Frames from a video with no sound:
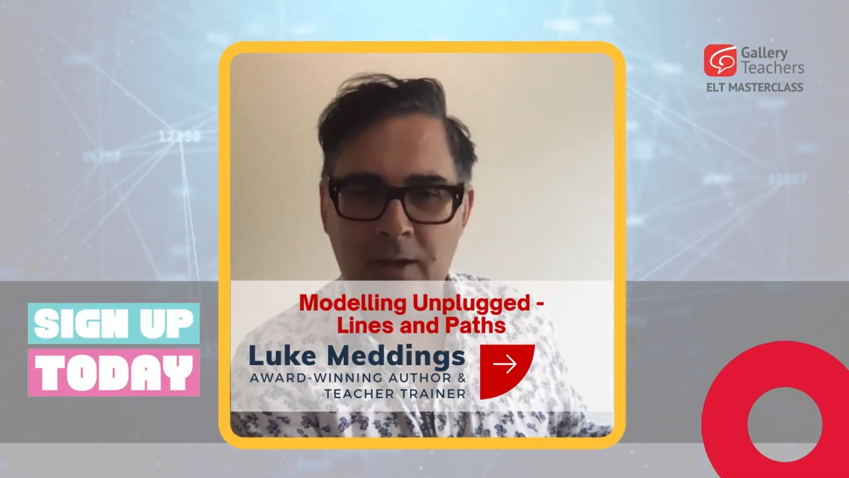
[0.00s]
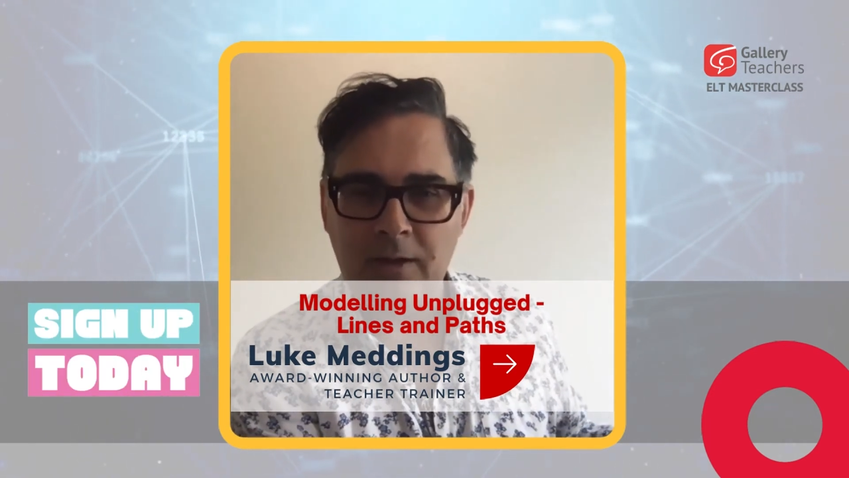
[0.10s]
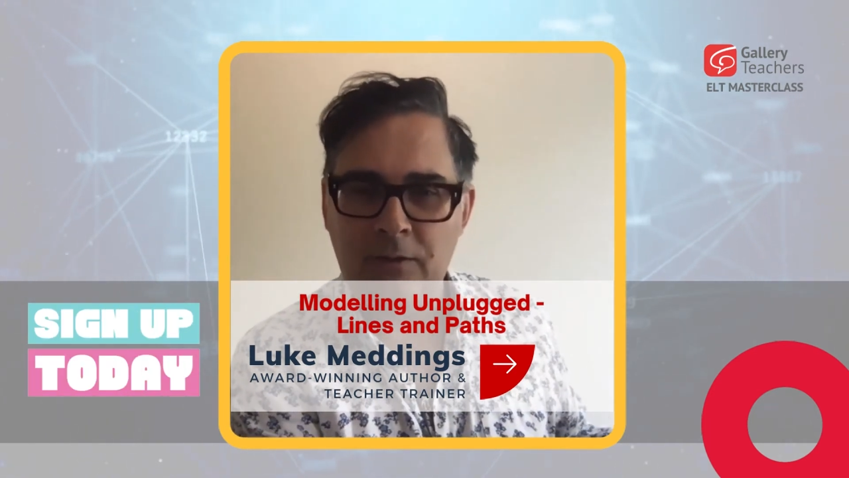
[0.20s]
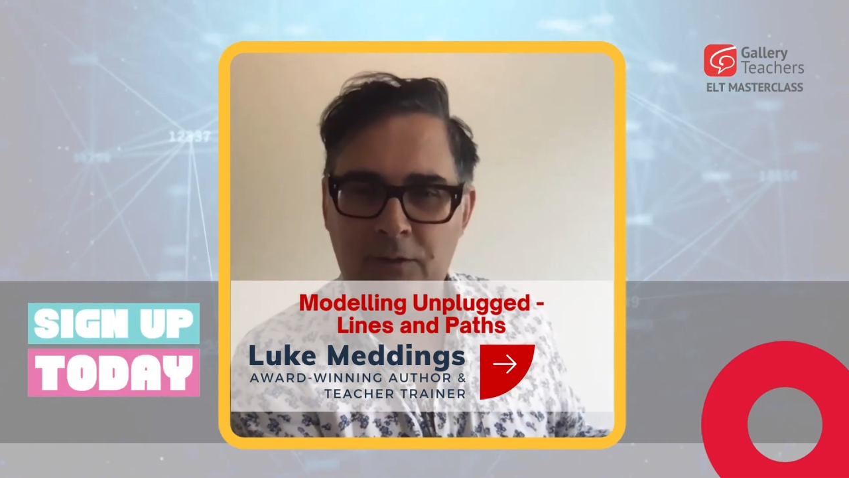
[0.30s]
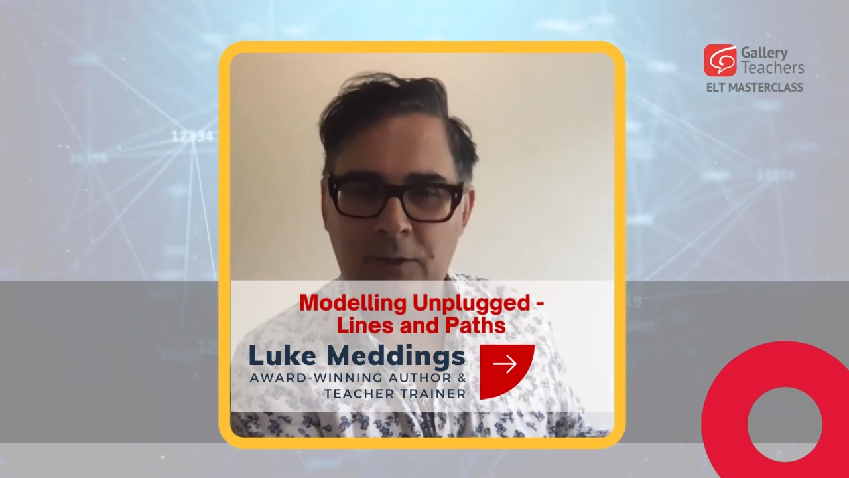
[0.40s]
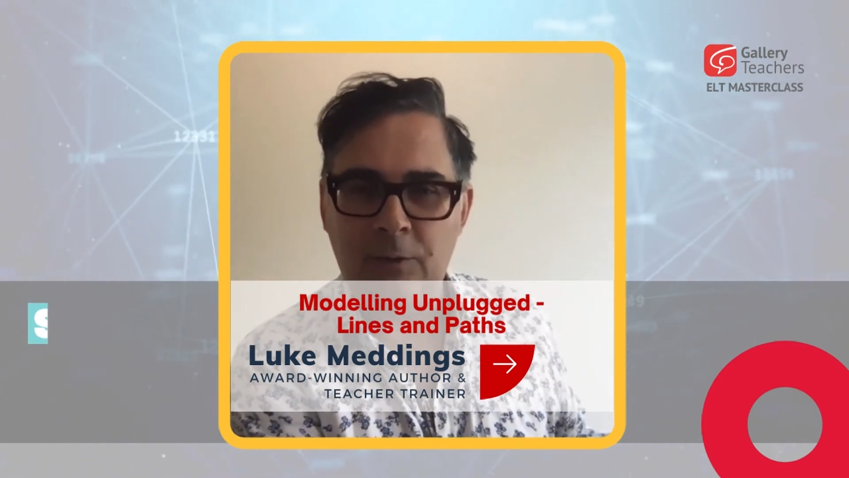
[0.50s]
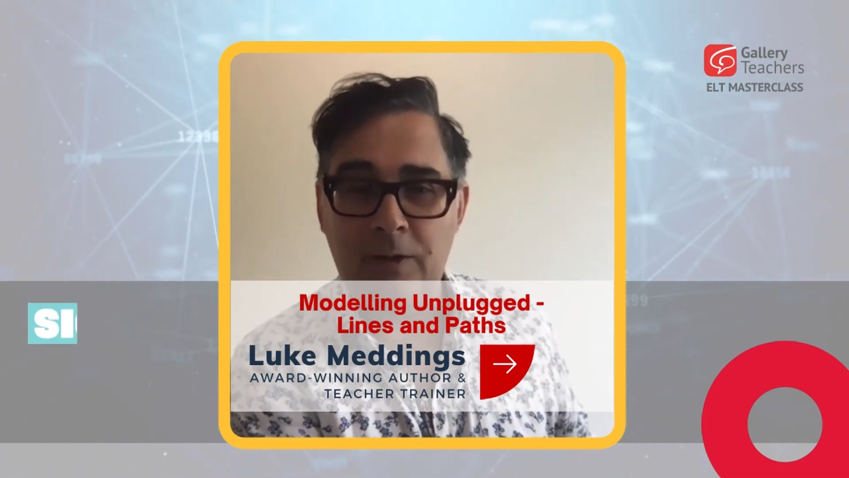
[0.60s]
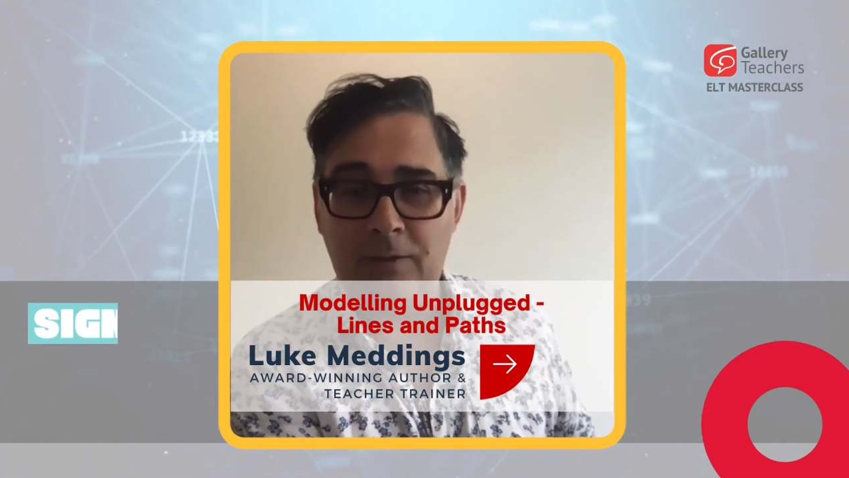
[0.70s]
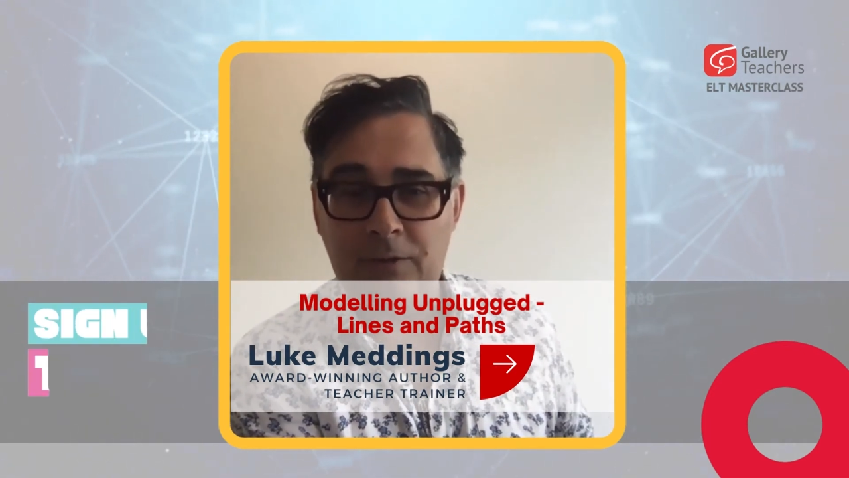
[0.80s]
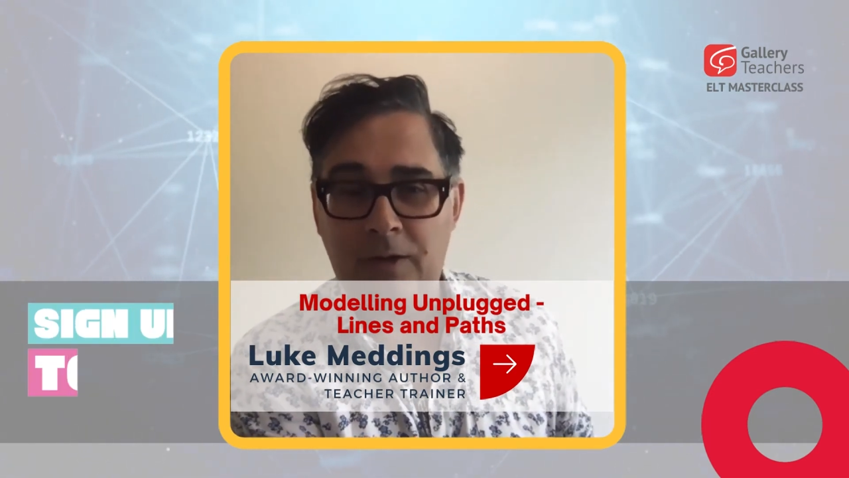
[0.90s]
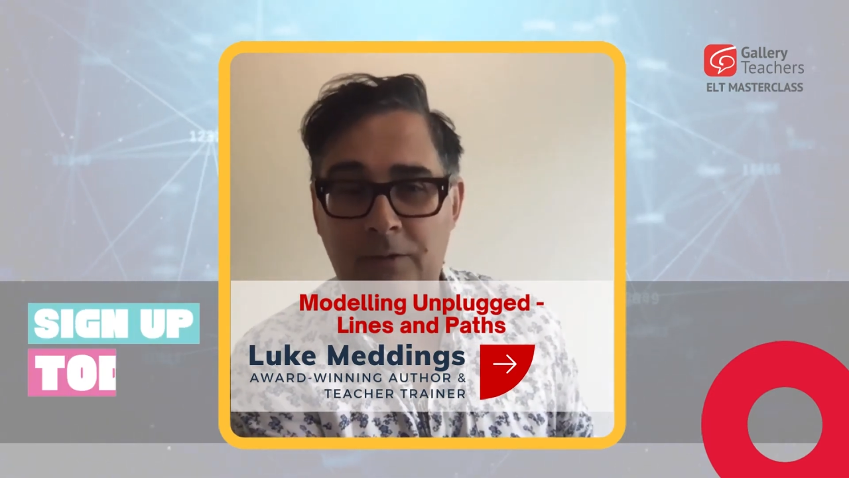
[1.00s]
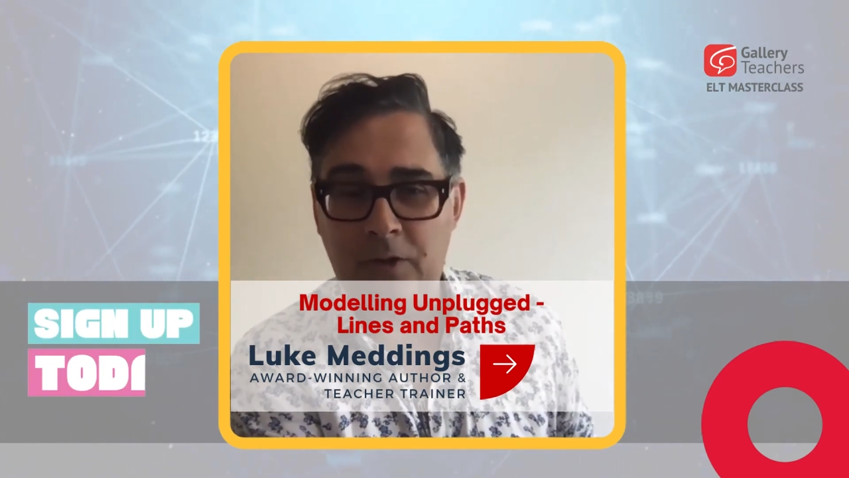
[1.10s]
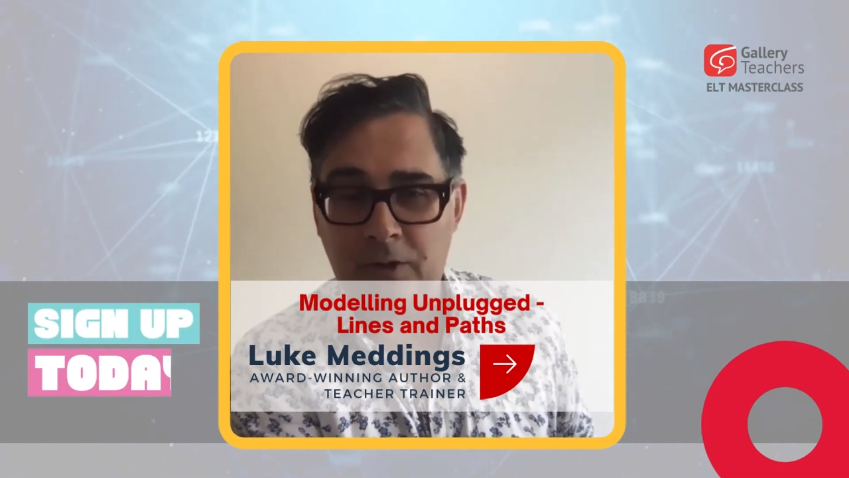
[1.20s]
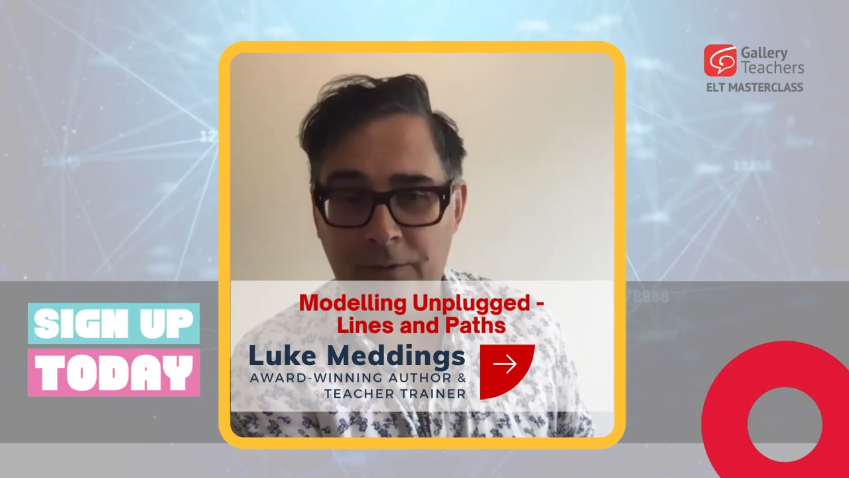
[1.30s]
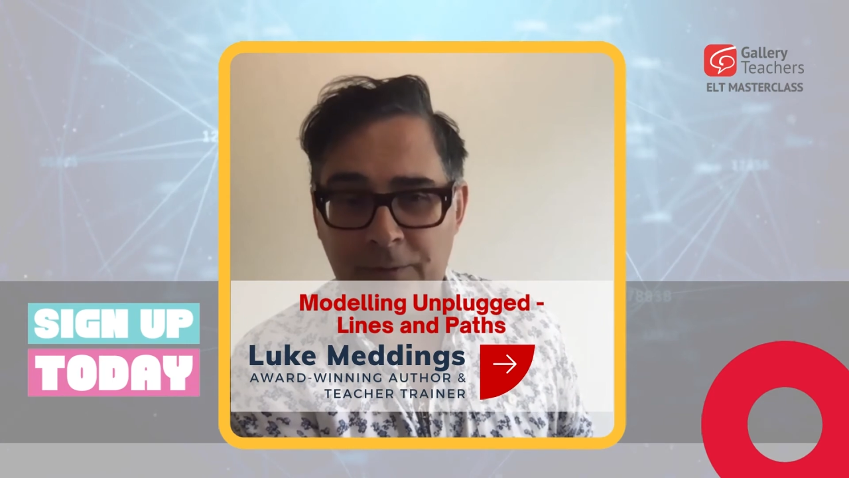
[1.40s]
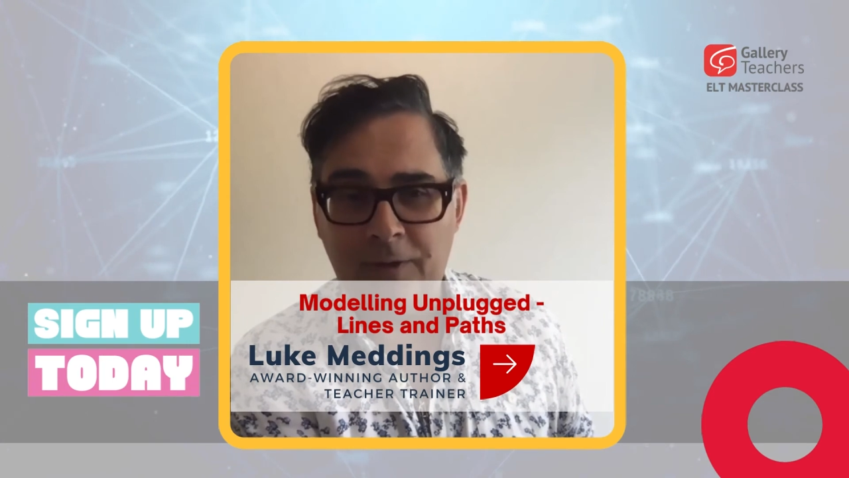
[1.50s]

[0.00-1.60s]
in theory they've covered off